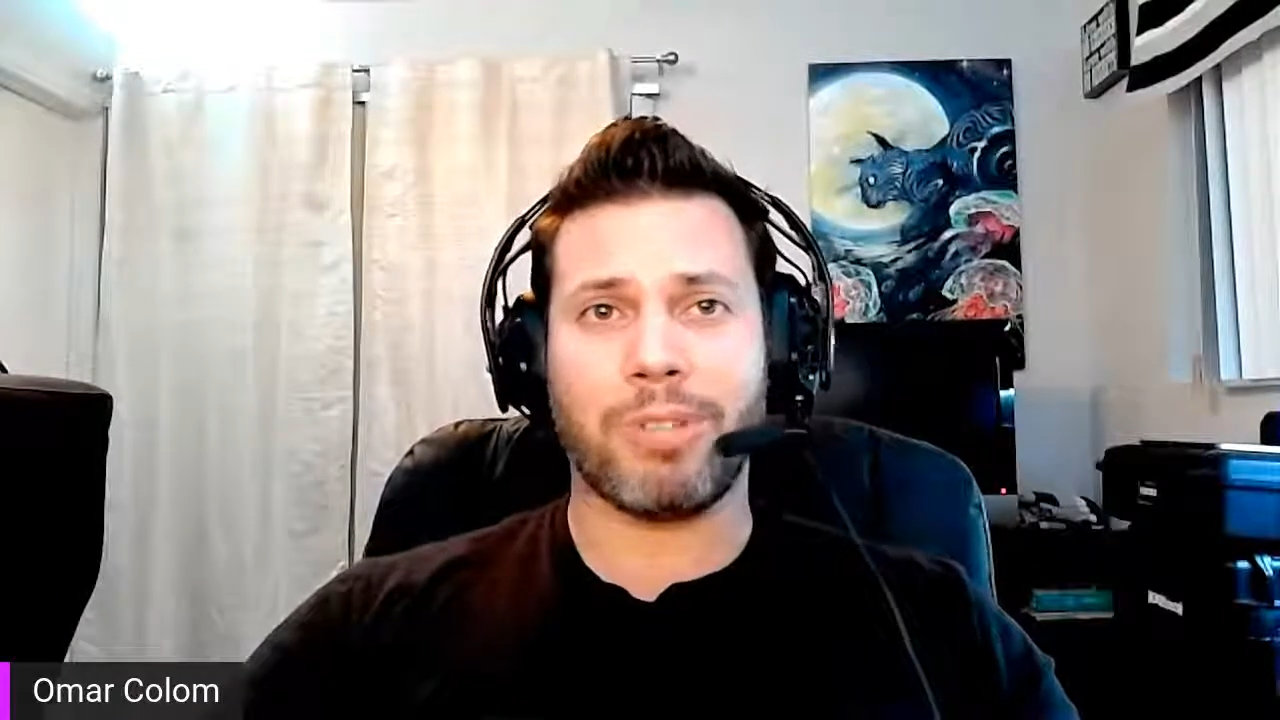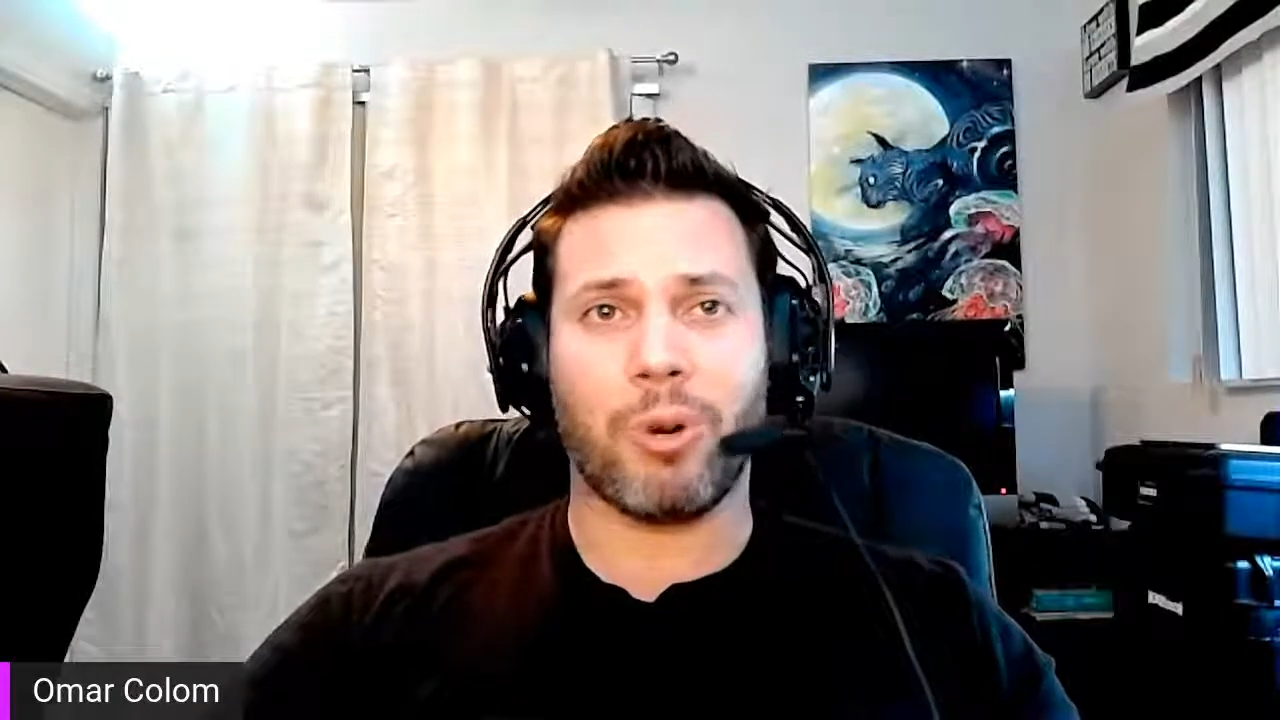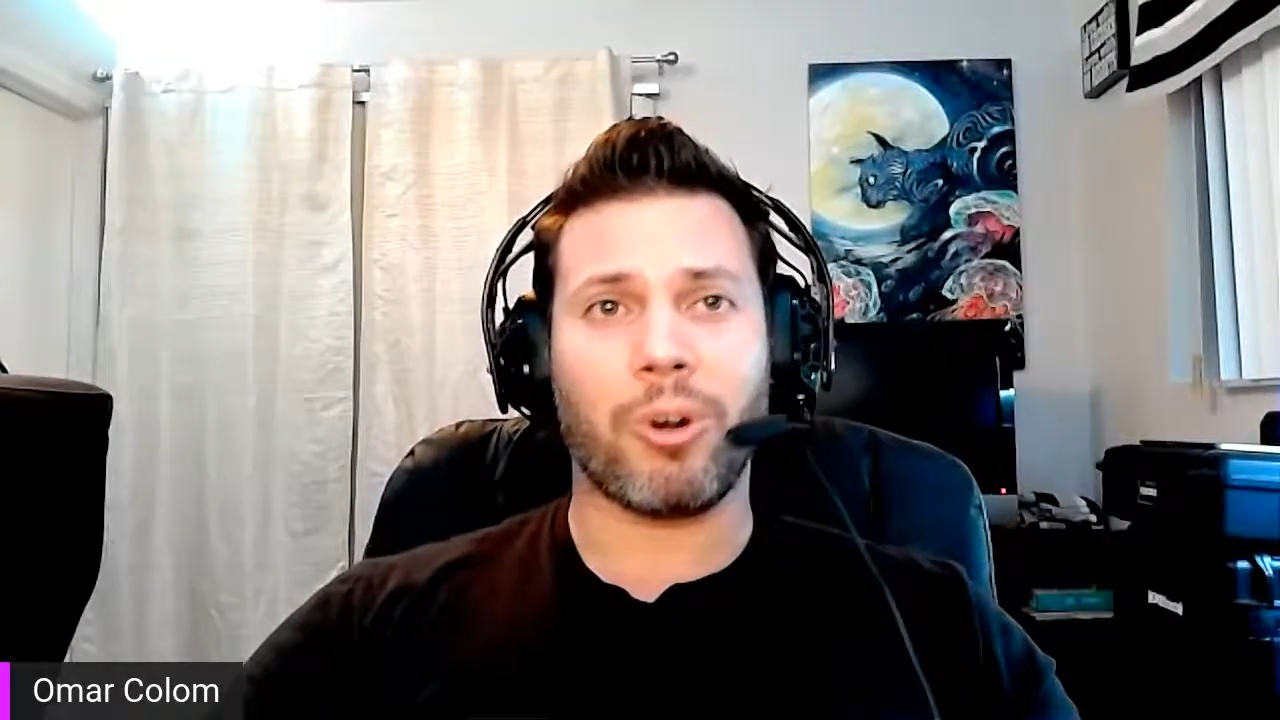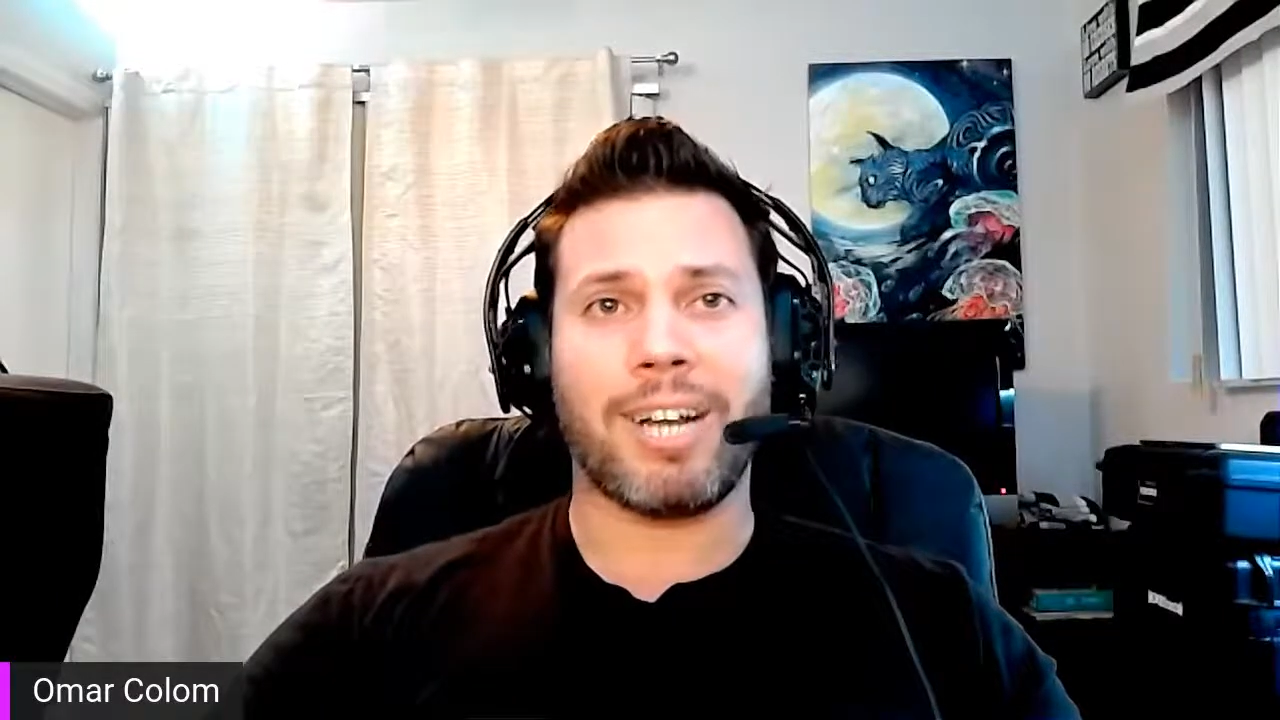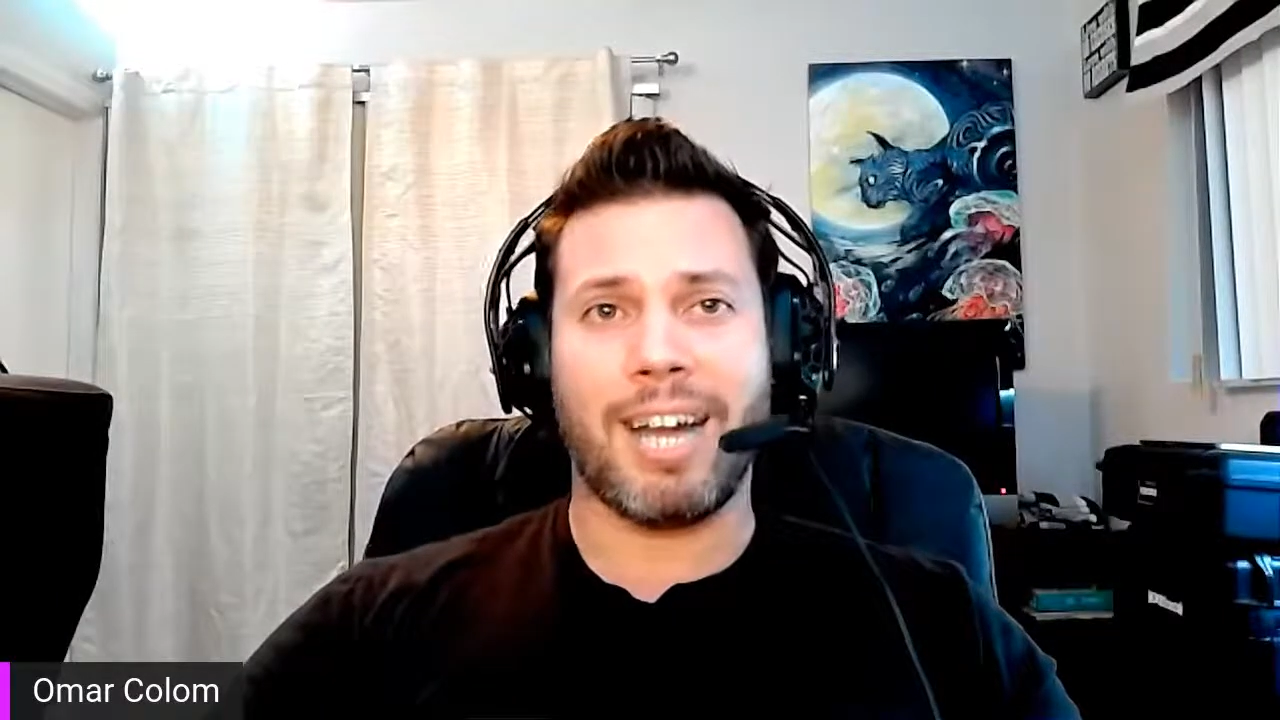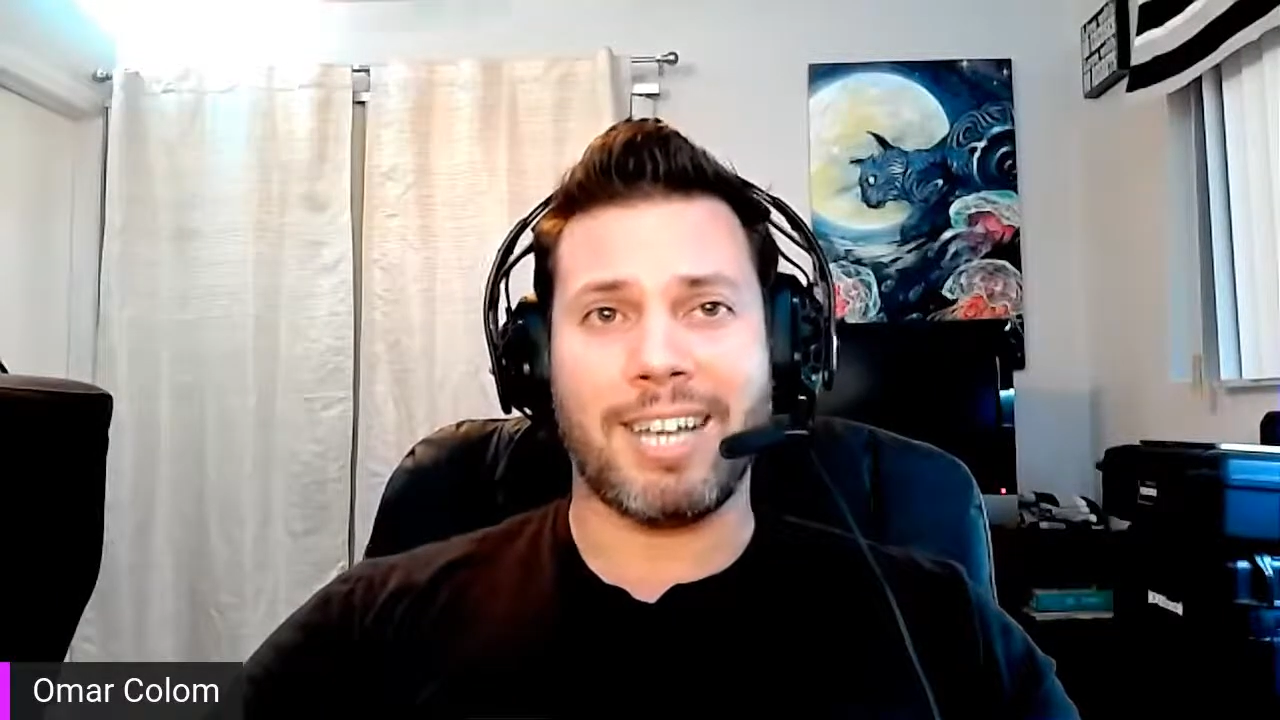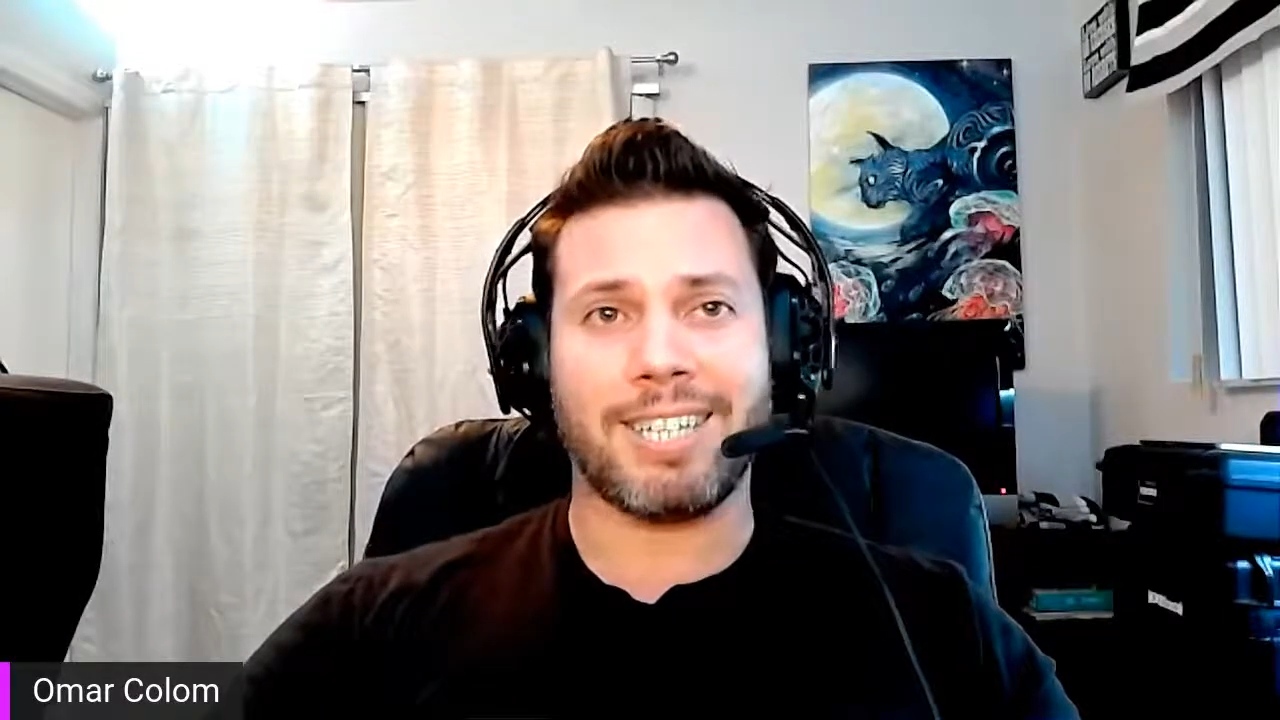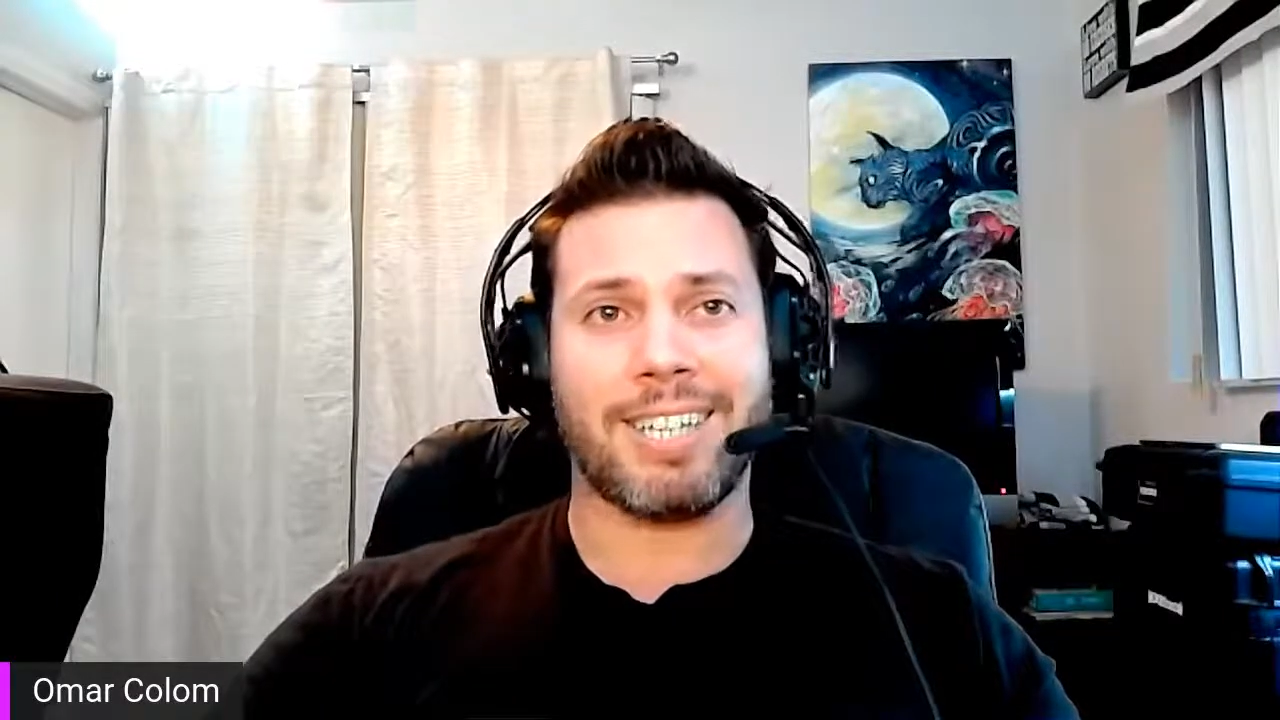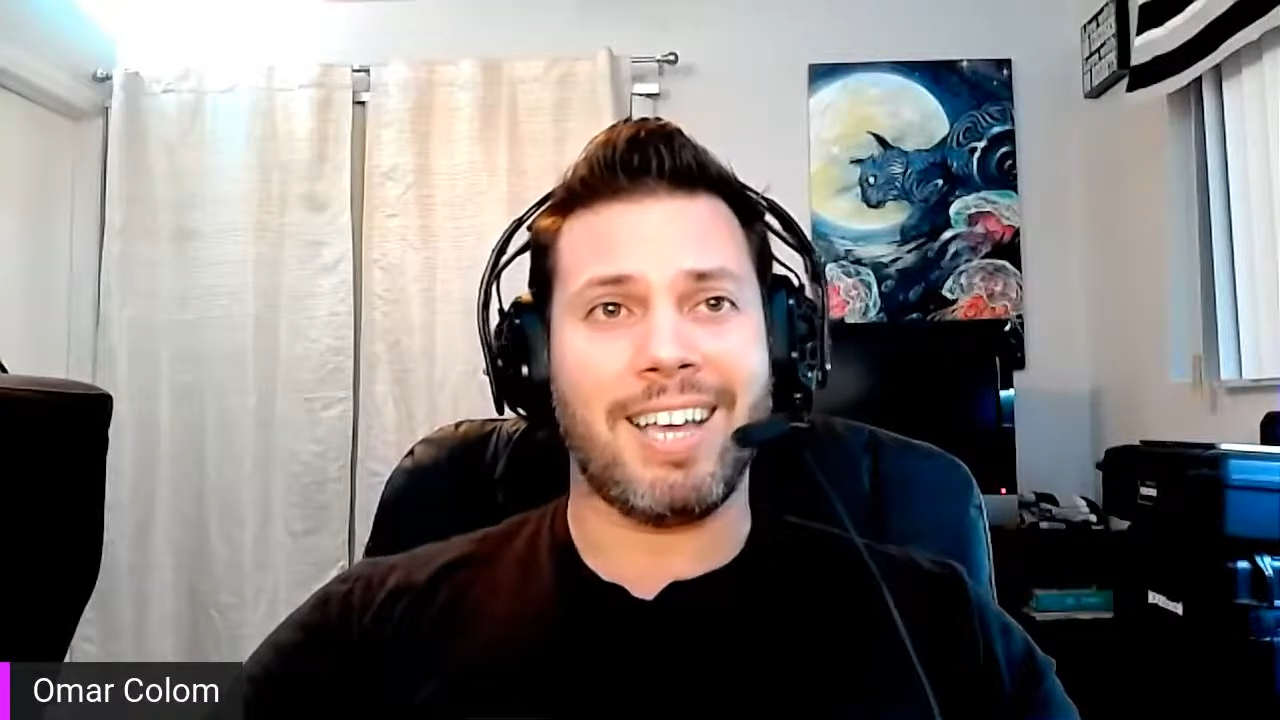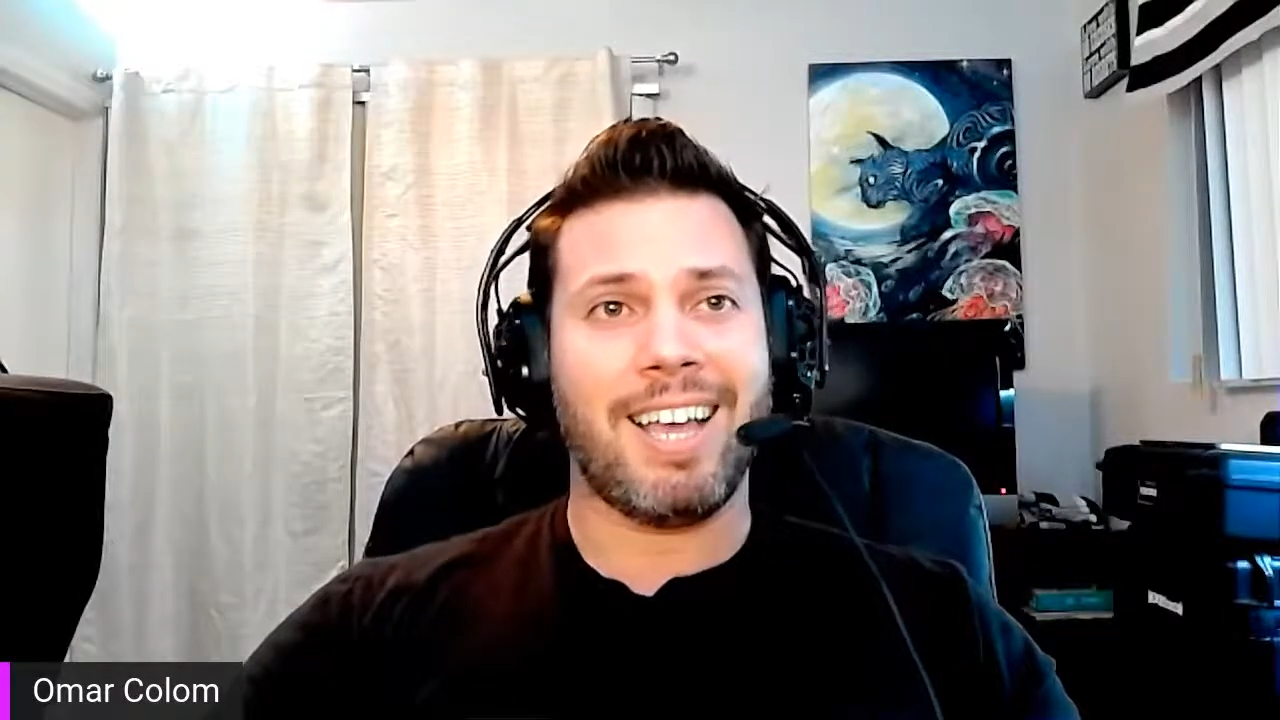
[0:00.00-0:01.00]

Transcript: in organized